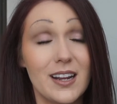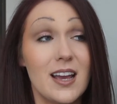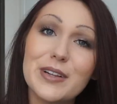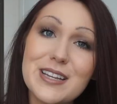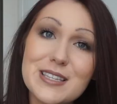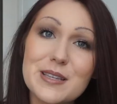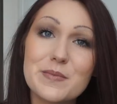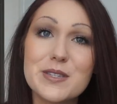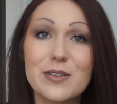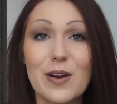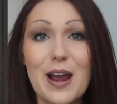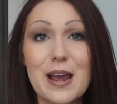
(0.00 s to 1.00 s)
Please
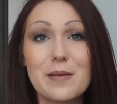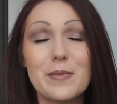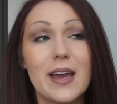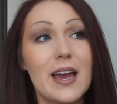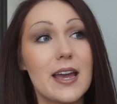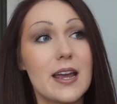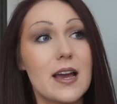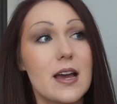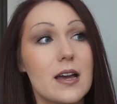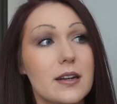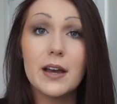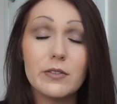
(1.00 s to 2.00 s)
subscribe
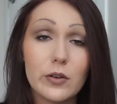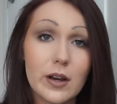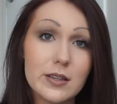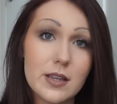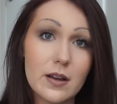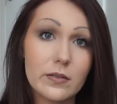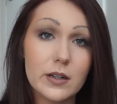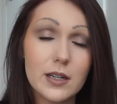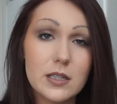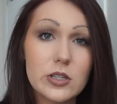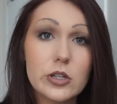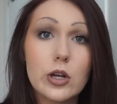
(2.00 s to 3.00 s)
and if you guys ever
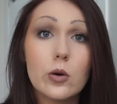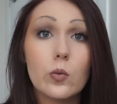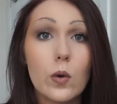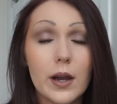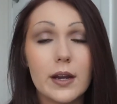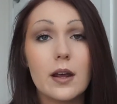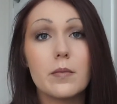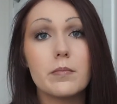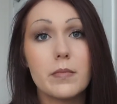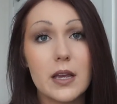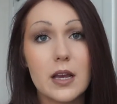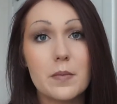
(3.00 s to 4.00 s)
need to know what
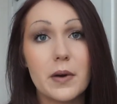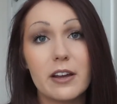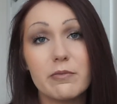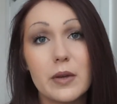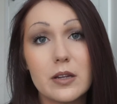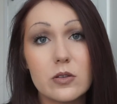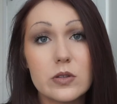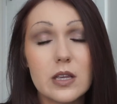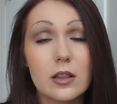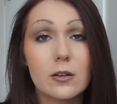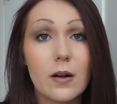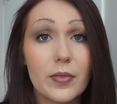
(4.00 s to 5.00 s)
makeup I've been
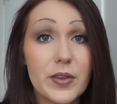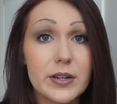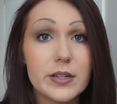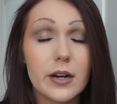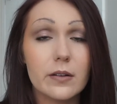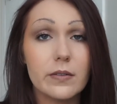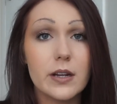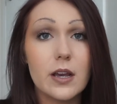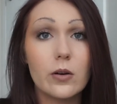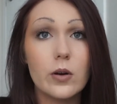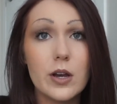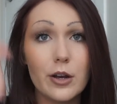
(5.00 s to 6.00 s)
using throughout the entire
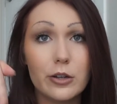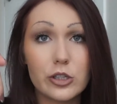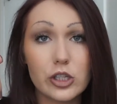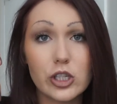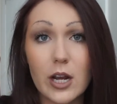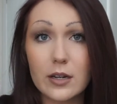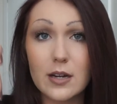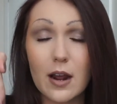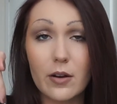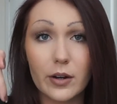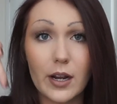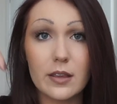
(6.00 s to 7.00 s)
video, just check
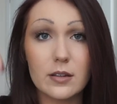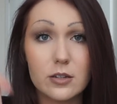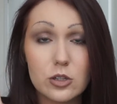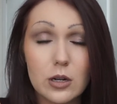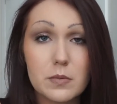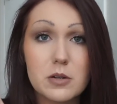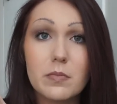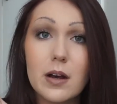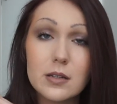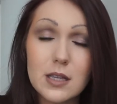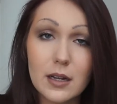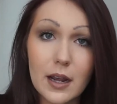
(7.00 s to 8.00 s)
down in the description
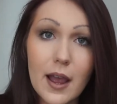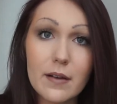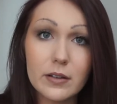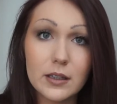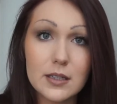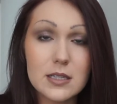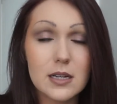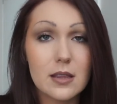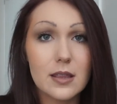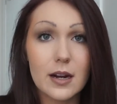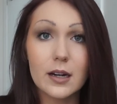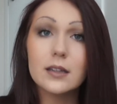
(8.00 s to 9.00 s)
box and I have it listed
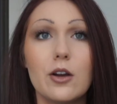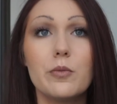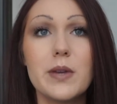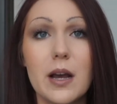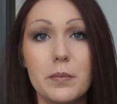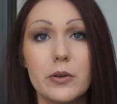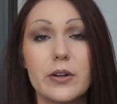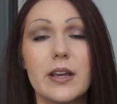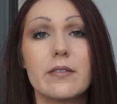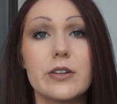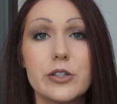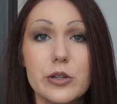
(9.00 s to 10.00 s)
there. I'll be uploading
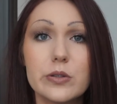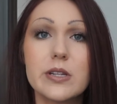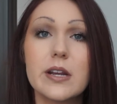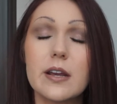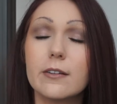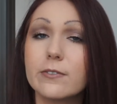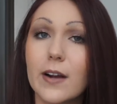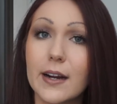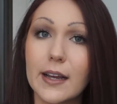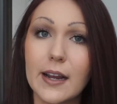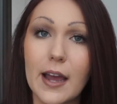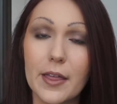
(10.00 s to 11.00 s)
every Tuesday and
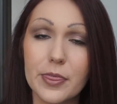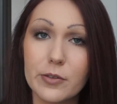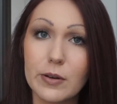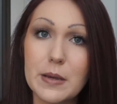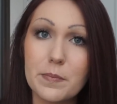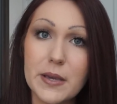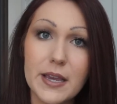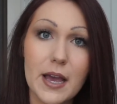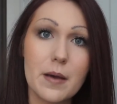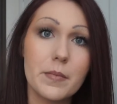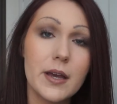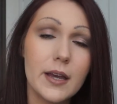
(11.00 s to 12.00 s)
Friday at 3
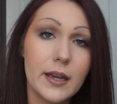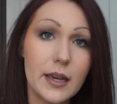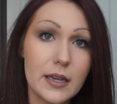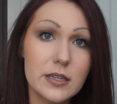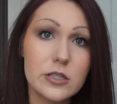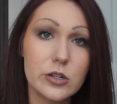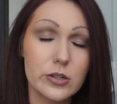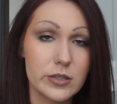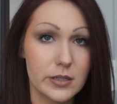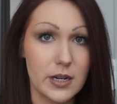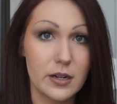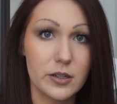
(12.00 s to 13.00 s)
p.m. Eastern
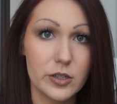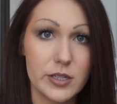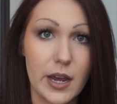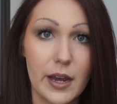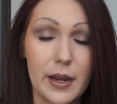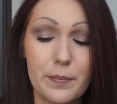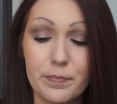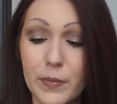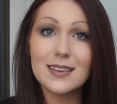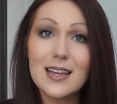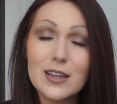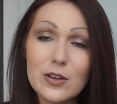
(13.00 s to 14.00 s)
Standard Time.
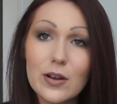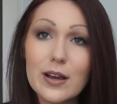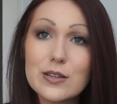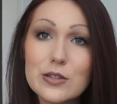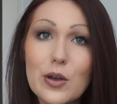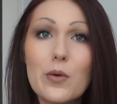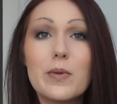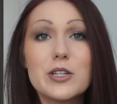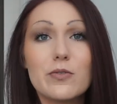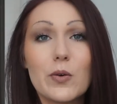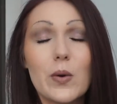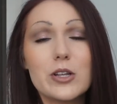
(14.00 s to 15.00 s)
Thank you guys so much
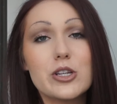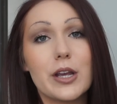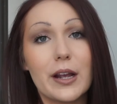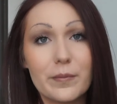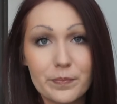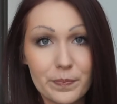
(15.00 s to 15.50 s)
for watching.